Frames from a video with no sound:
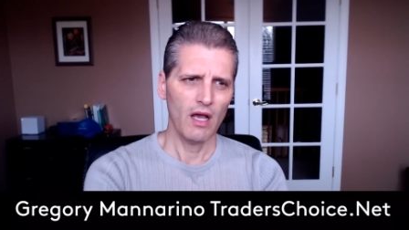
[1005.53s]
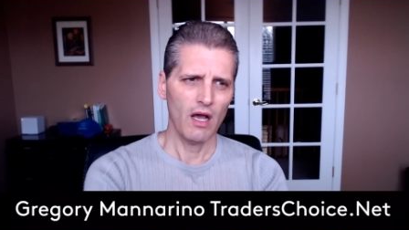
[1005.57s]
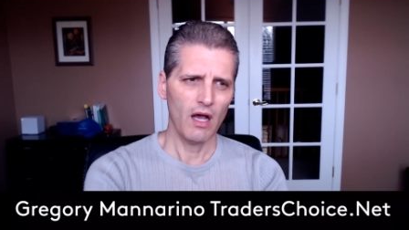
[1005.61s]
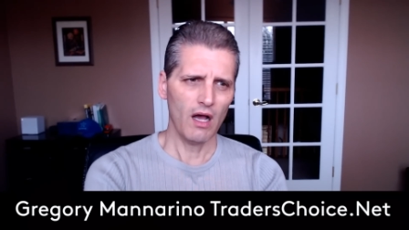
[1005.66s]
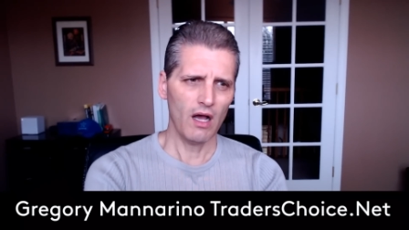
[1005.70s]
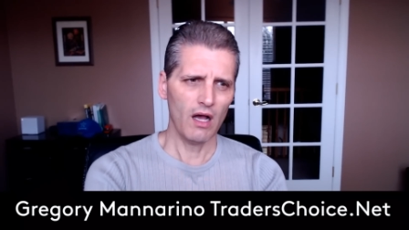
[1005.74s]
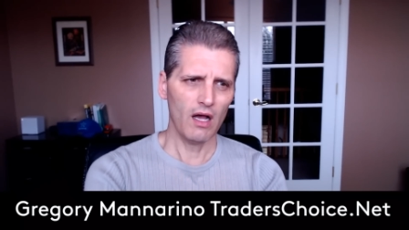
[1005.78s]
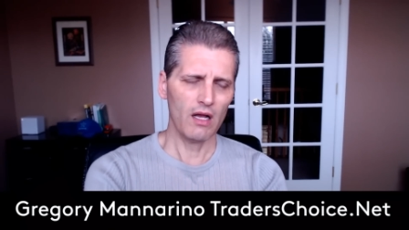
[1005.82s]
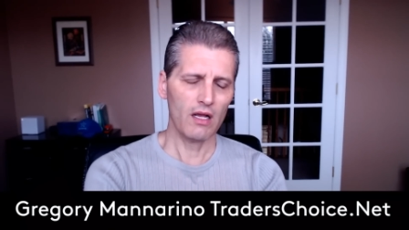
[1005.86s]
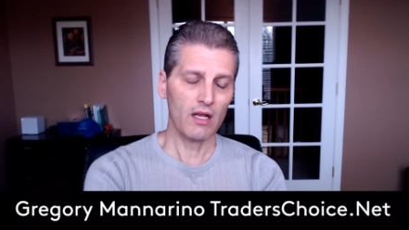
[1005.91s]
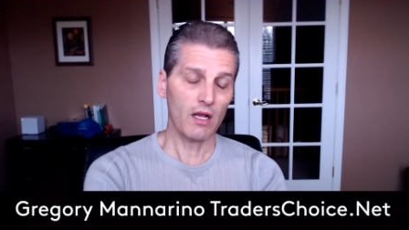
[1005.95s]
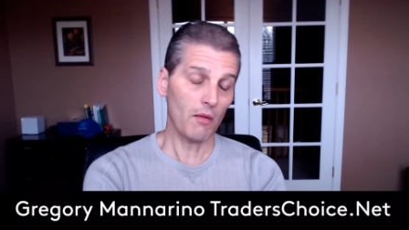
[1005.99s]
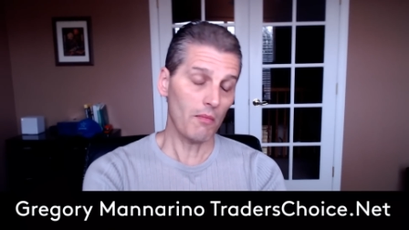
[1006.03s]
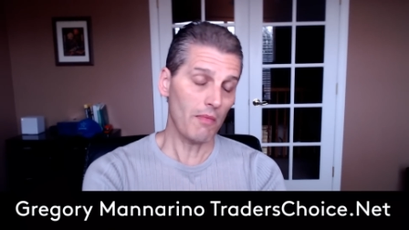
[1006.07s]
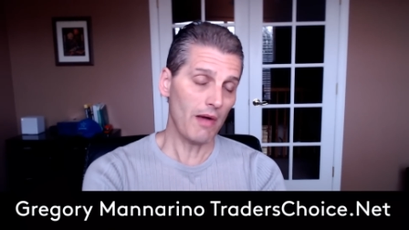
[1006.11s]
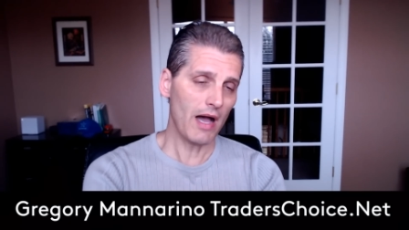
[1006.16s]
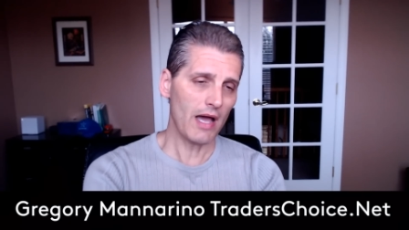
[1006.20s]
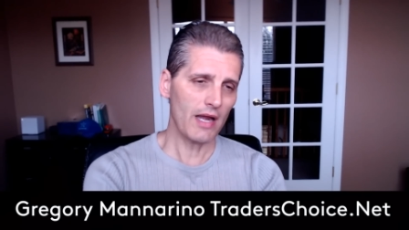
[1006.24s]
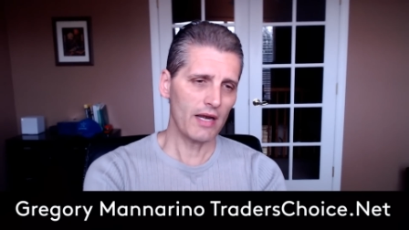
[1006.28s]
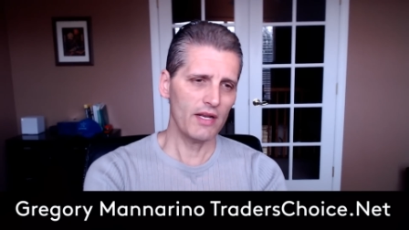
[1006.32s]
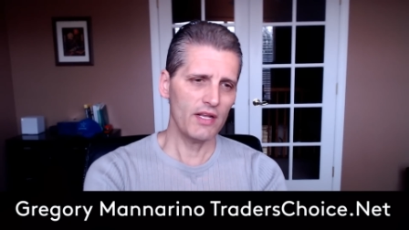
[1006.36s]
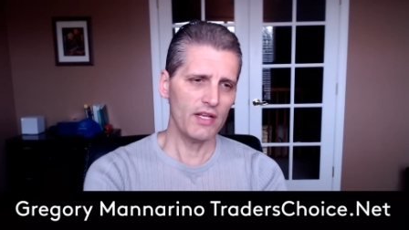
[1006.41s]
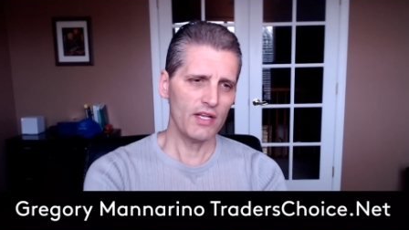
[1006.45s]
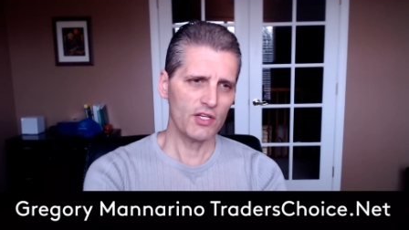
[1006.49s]
Uh,
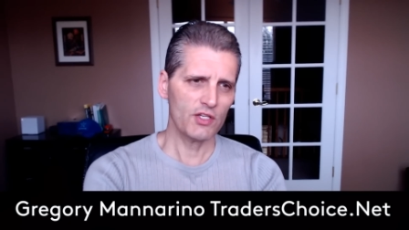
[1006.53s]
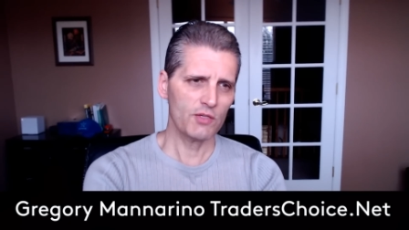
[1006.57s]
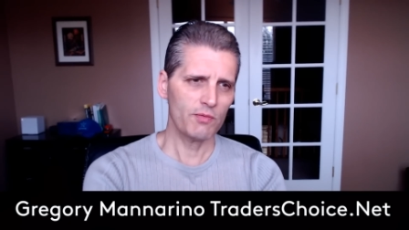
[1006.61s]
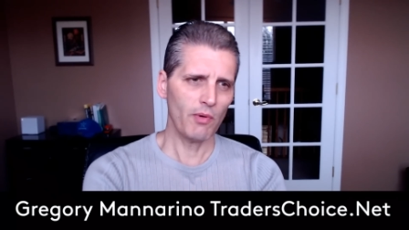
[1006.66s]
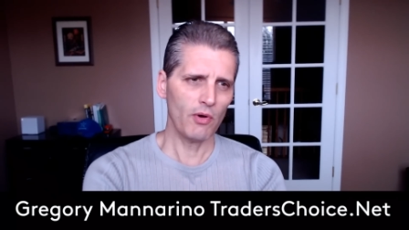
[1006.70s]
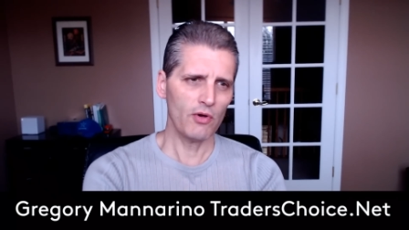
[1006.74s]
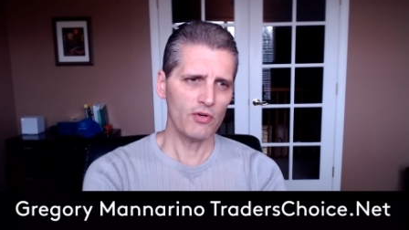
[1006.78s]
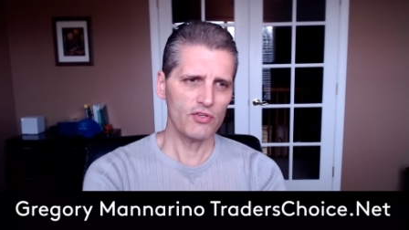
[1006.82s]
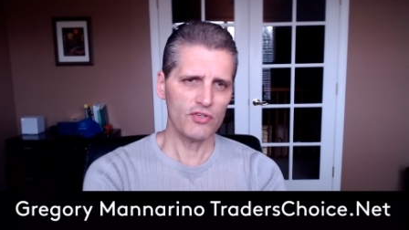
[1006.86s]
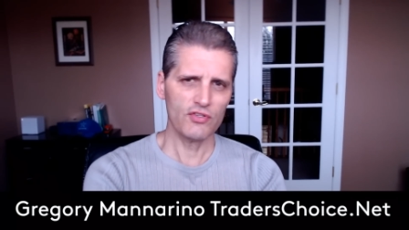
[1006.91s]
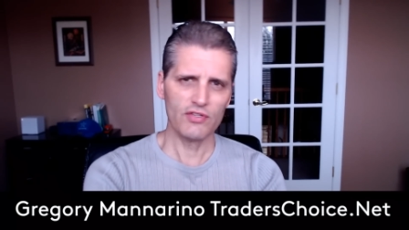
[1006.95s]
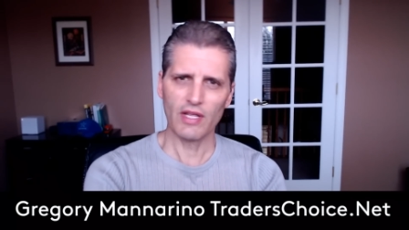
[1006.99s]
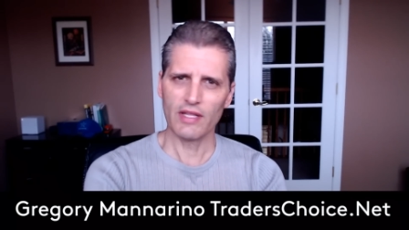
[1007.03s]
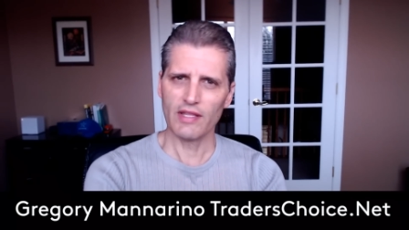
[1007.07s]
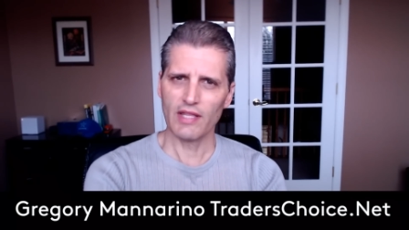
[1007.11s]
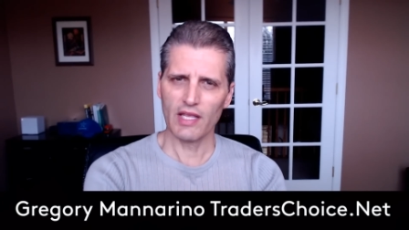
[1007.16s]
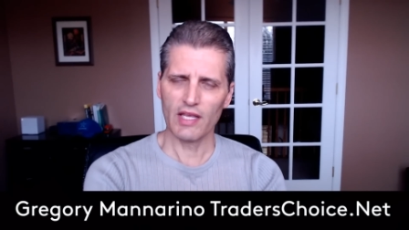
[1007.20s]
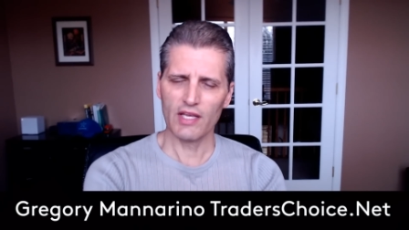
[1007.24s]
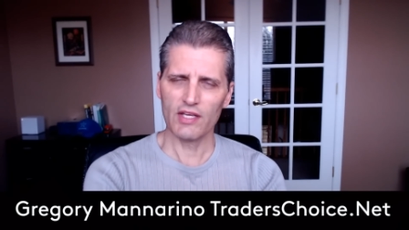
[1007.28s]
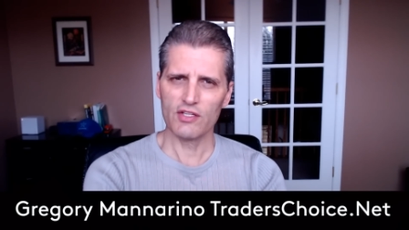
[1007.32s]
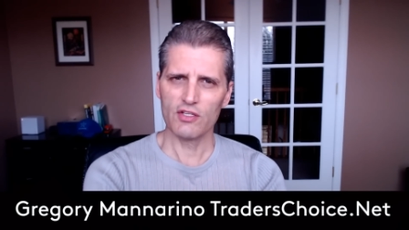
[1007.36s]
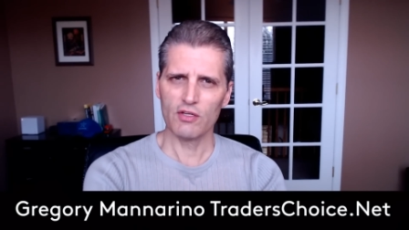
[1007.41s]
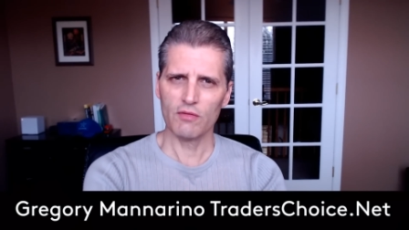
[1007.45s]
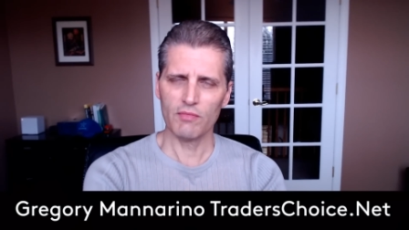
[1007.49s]
commodity exposures, I think,
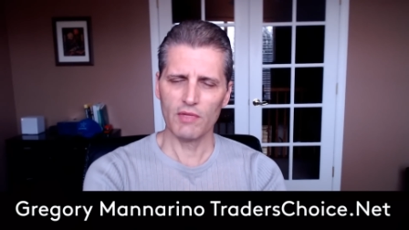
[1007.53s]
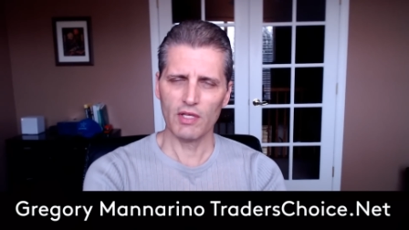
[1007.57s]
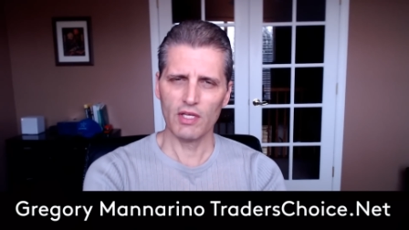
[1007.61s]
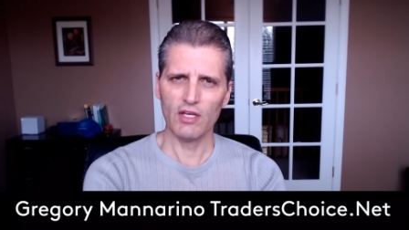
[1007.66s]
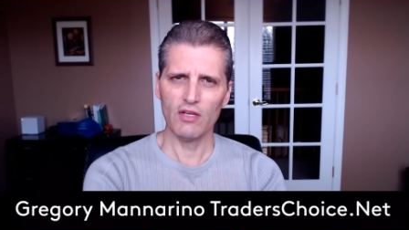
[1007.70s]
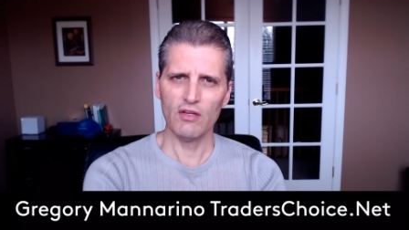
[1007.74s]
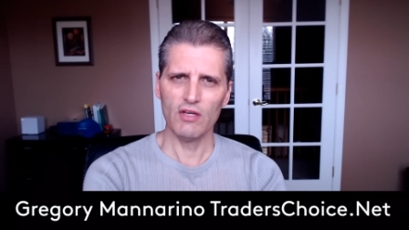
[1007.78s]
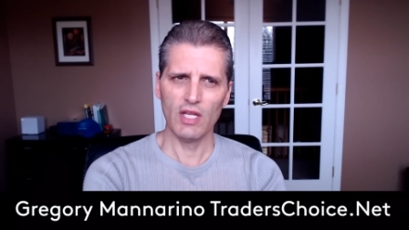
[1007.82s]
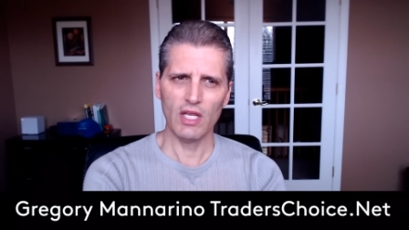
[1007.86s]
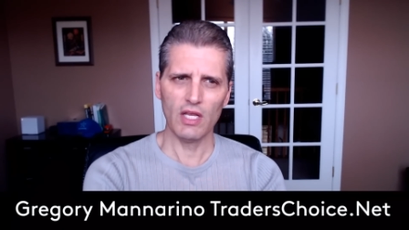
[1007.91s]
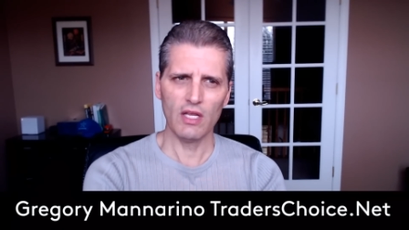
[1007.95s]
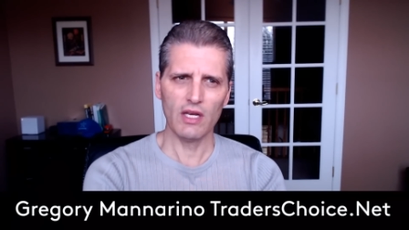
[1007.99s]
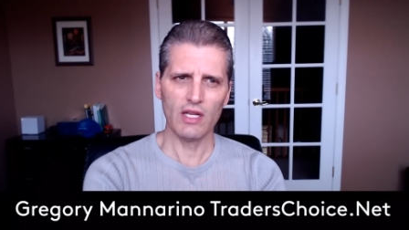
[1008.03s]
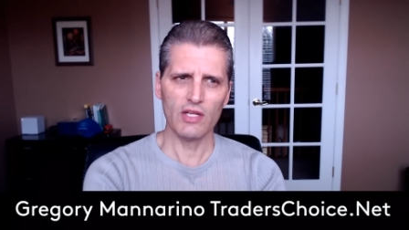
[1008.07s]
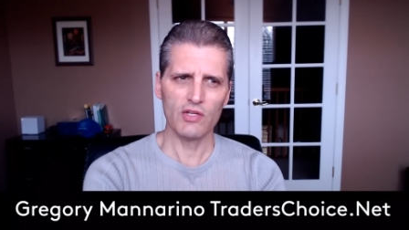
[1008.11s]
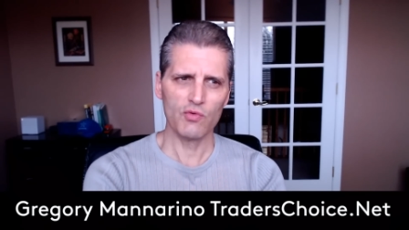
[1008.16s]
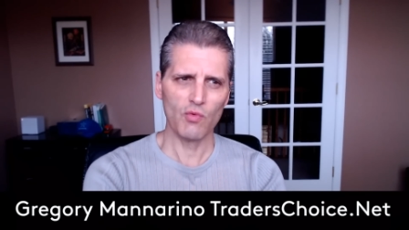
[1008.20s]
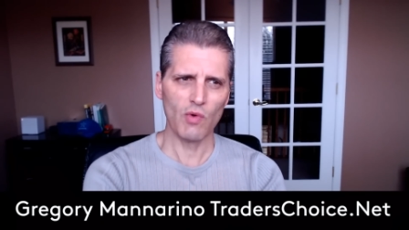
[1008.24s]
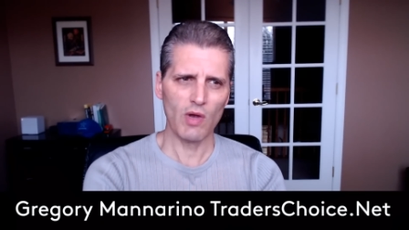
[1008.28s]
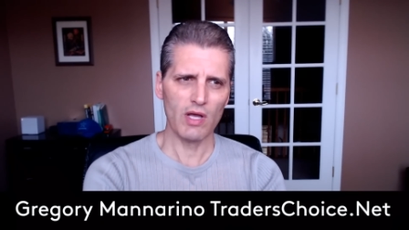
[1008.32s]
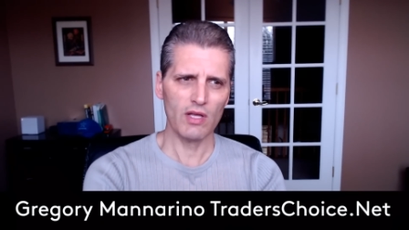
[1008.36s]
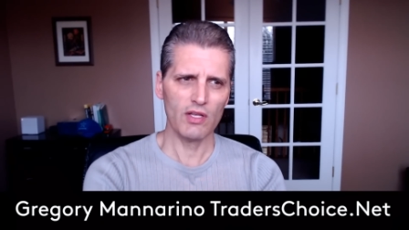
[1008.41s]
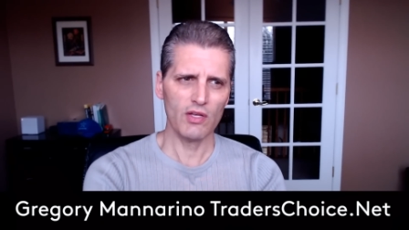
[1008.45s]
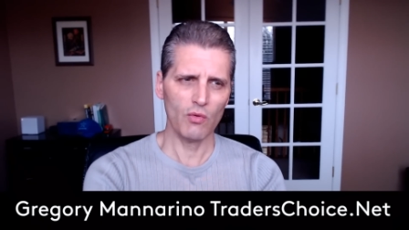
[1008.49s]
is something you need as
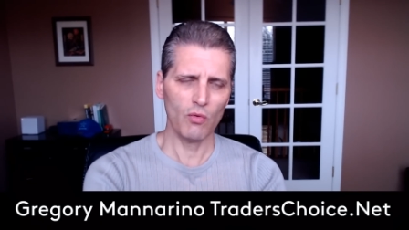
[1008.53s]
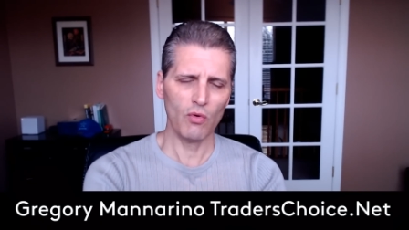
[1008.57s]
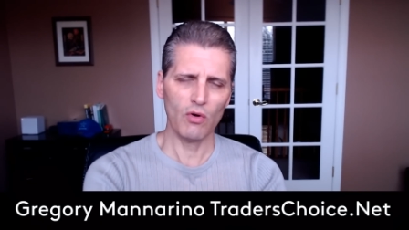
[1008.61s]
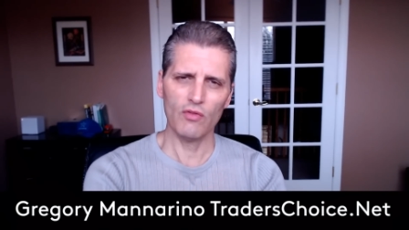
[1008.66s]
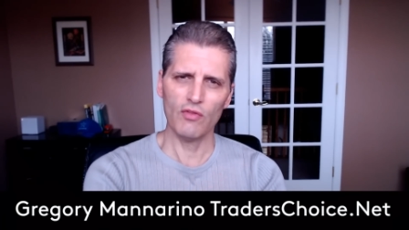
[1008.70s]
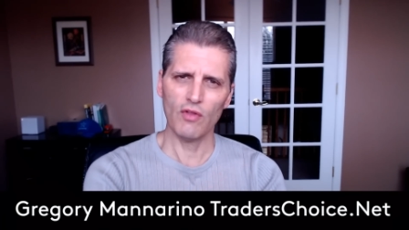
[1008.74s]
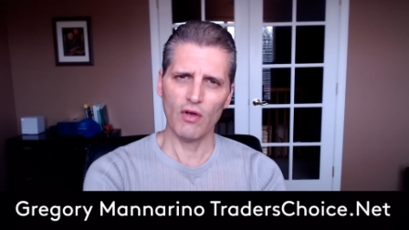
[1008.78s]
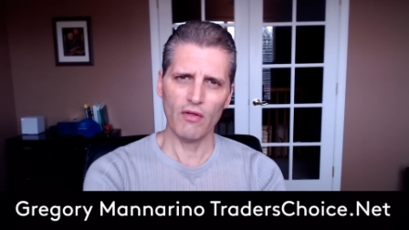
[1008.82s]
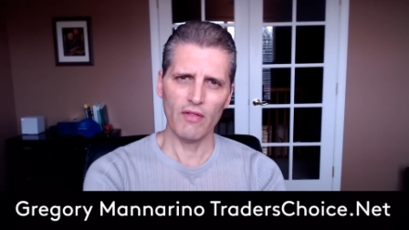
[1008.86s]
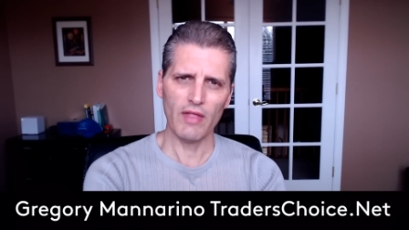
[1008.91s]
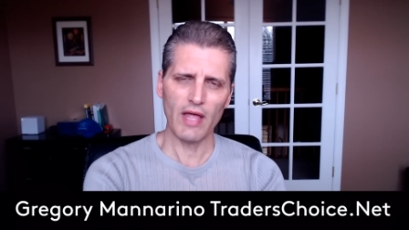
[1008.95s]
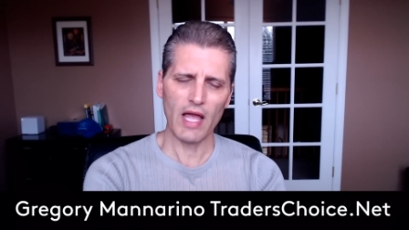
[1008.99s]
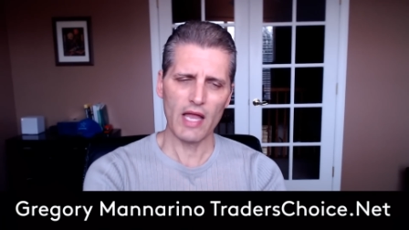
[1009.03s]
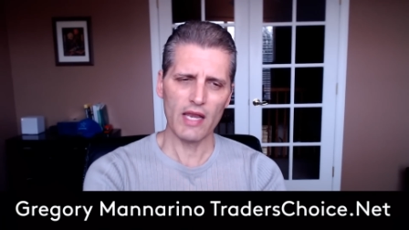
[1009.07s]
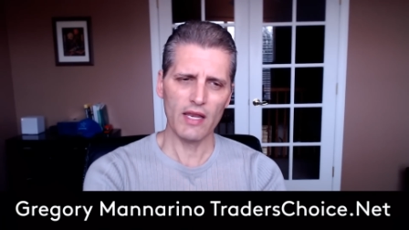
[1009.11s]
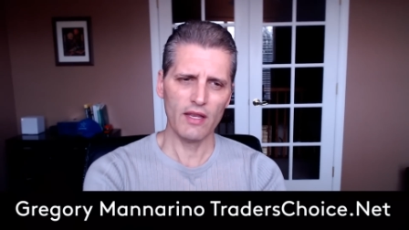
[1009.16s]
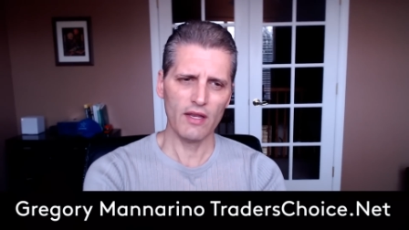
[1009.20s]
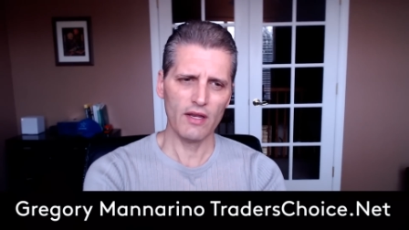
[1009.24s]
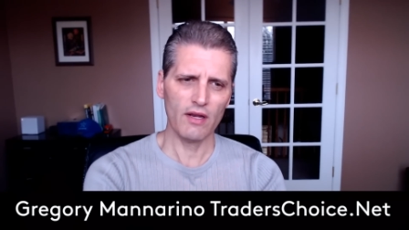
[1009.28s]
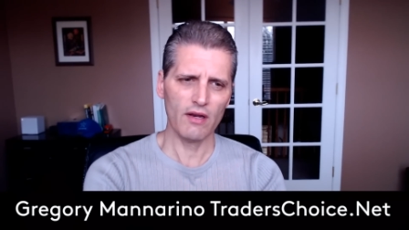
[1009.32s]
well. You all know that here.